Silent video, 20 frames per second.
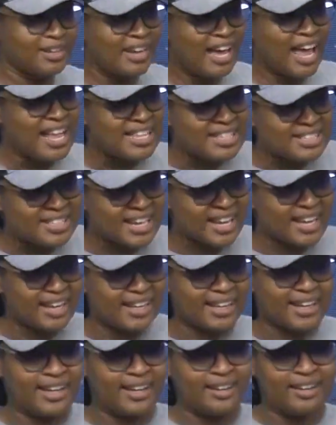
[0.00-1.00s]
And
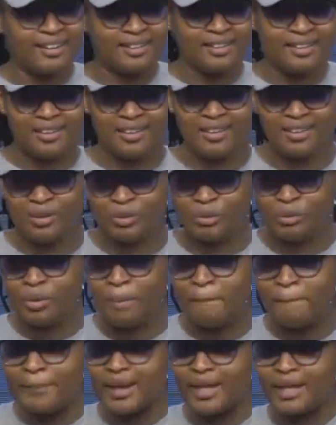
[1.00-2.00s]
secondly, we
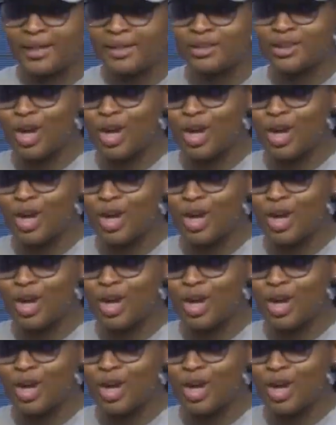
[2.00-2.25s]
build